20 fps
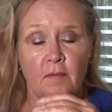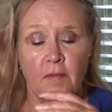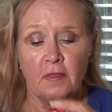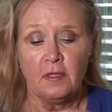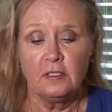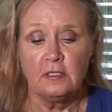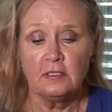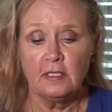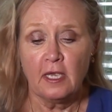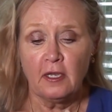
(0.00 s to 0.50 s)

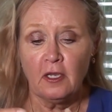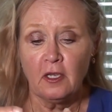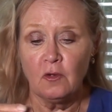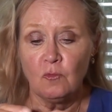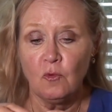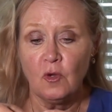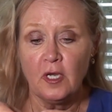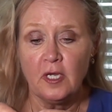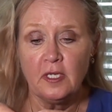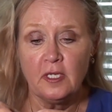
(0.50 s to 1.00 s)
The
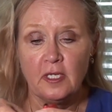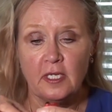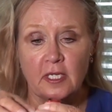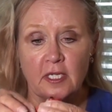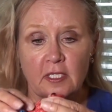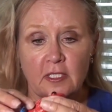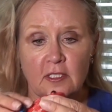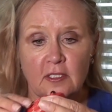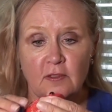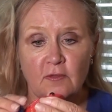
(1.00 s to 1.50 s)
second one
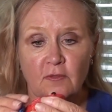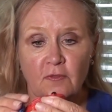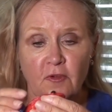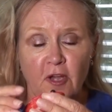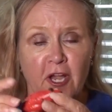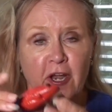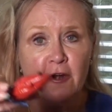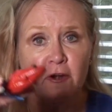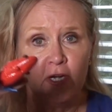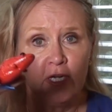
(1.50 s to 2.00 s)
is
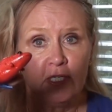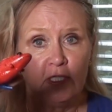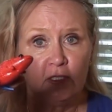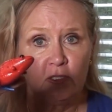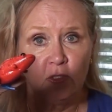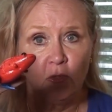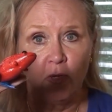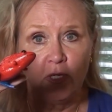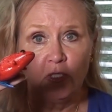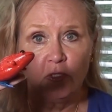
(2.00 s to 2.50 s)
Ferris,
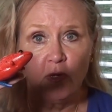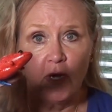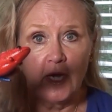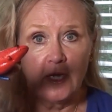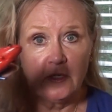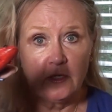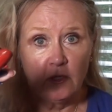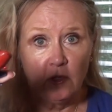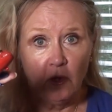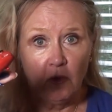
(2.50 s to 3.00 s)
so I
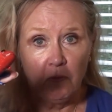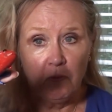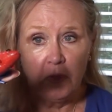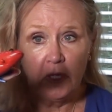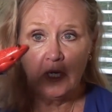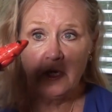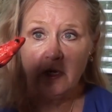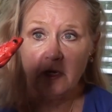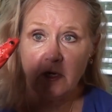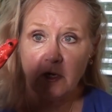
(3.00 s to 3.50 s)
tried to go
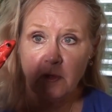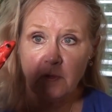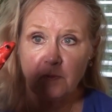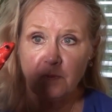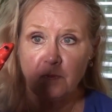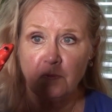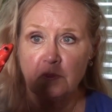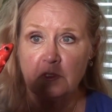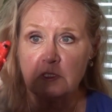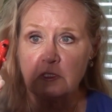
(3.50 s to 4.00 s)

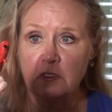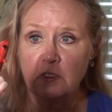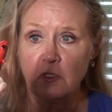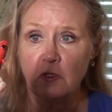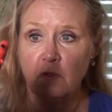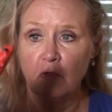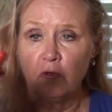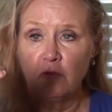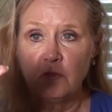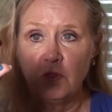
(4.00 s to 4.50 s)
bigger with
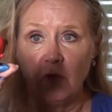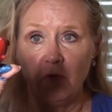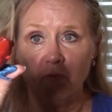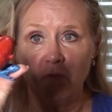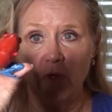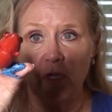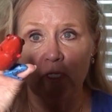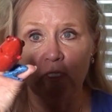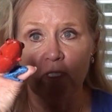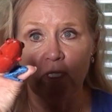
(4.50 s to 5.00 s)
still no
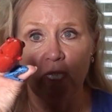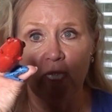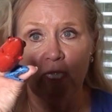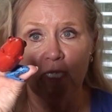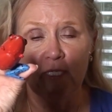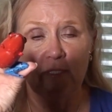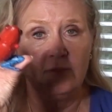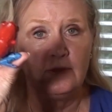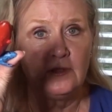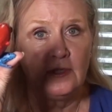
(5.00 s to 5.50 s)
front
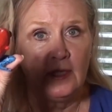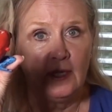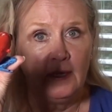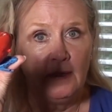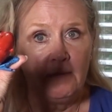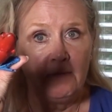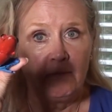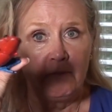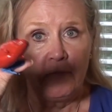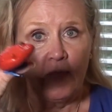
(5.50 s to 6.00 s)
legs.
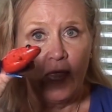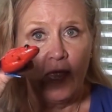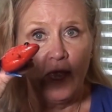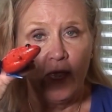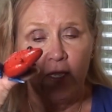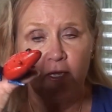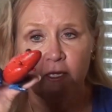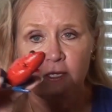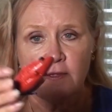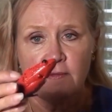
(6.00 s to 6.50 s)

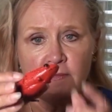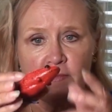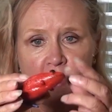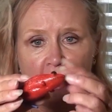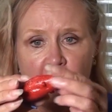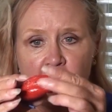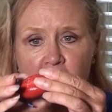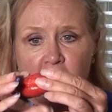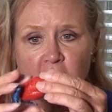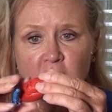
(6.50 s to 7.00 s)
And
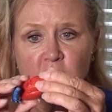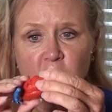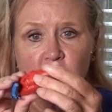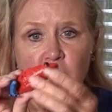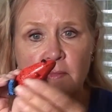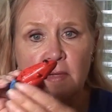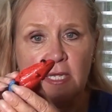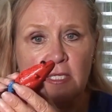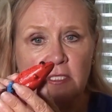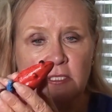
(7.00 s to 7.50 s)
I actually
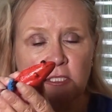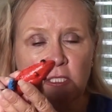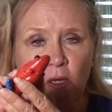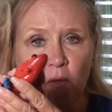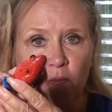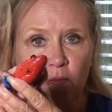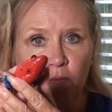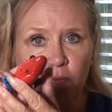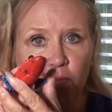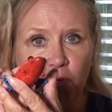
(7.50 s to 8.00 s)
made
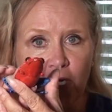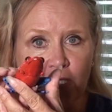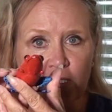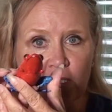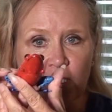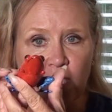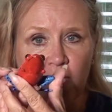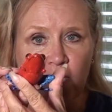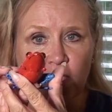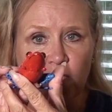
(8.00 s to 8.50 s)
some
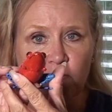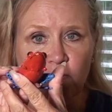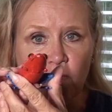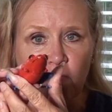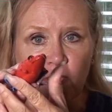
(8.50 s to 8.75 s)
prosthetics for